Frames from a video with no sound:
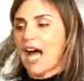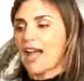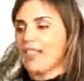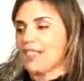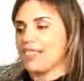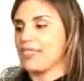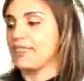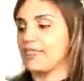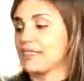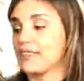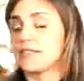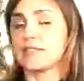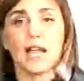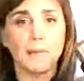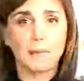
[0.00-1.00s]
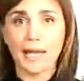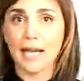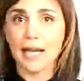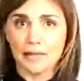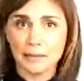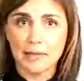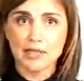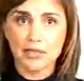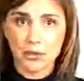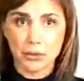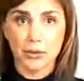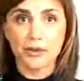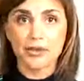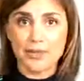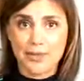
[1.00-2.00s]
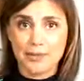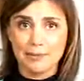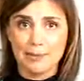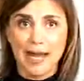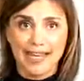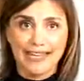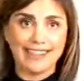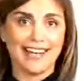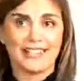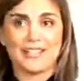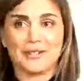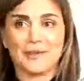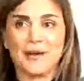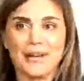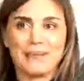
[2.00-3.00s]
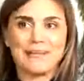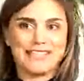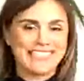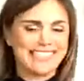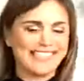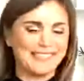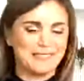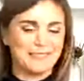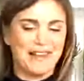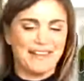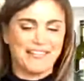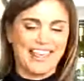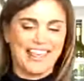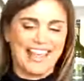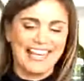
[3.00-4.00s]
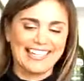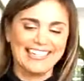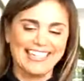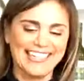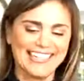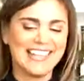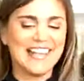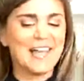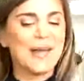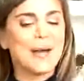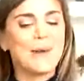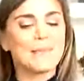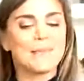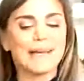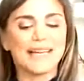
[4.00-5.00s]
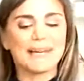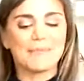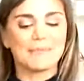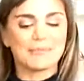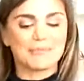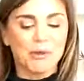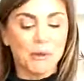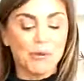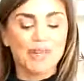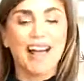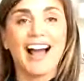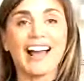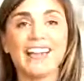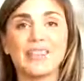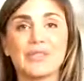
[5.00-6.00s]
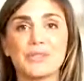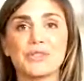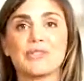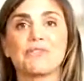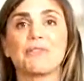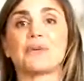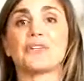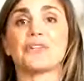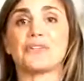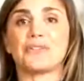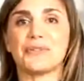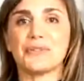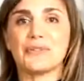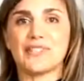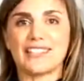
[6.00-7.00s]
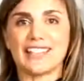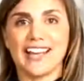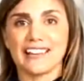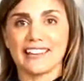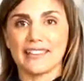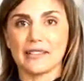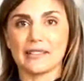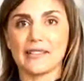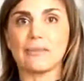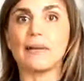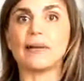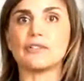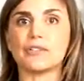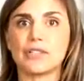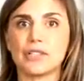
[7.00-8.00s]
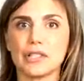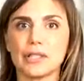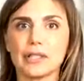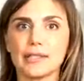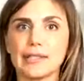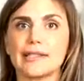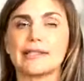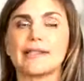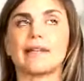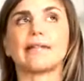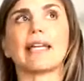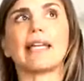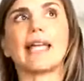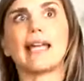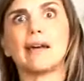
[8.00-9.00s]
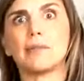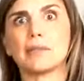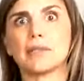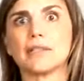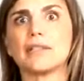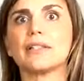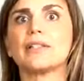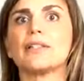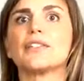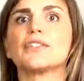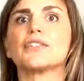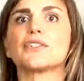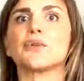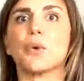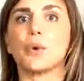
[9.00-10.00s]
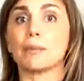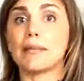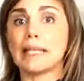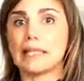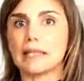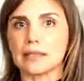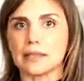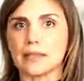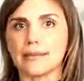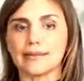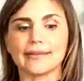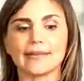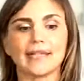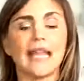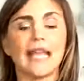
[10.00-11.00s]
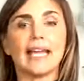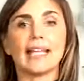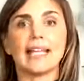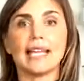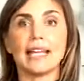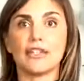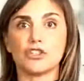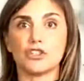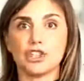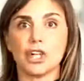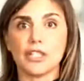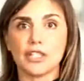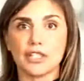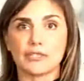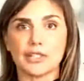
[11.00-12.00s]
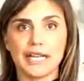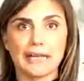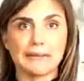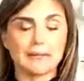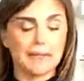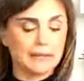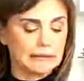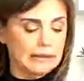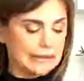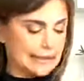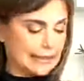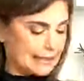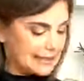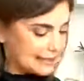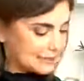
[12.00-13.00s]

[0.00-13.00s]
This is not my husband's tool, this is mine. I just want to be clear about that. But what I use it for is food styling, to melt cheese on like hamburgers or pizzas, get it just the right meltiness.